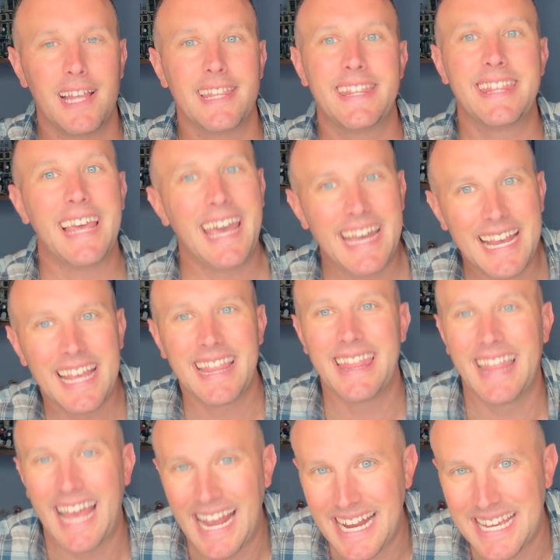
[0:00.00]
leg
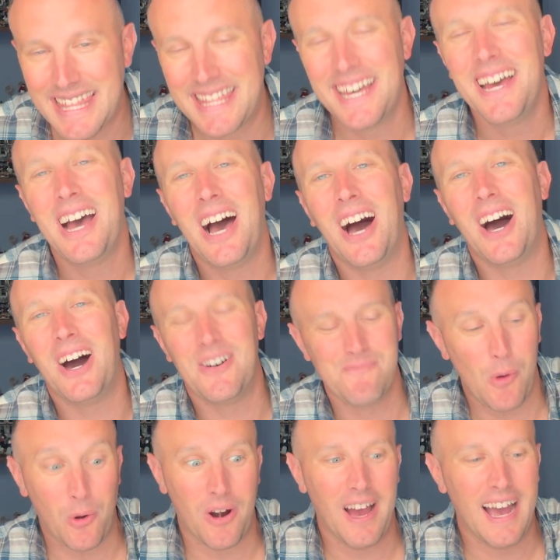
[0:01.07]
length
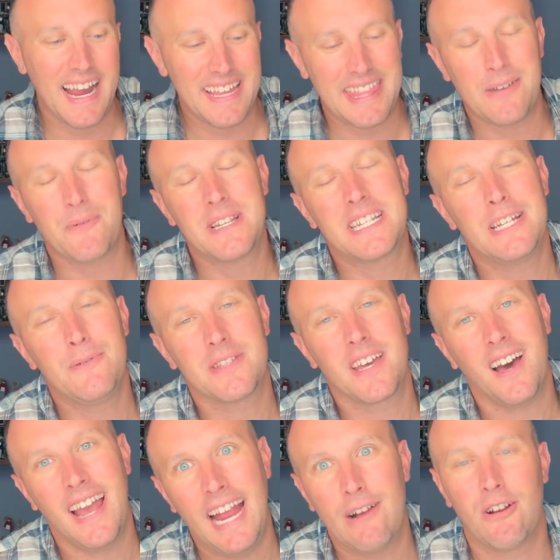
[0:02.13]
or height that we see with
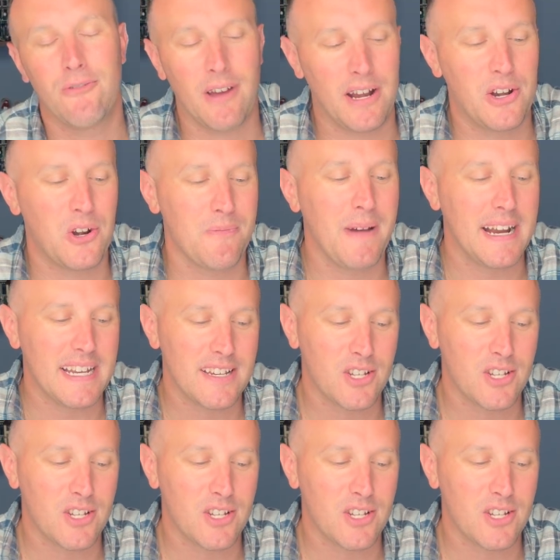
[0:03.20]
Harry, Ron, and Hermione.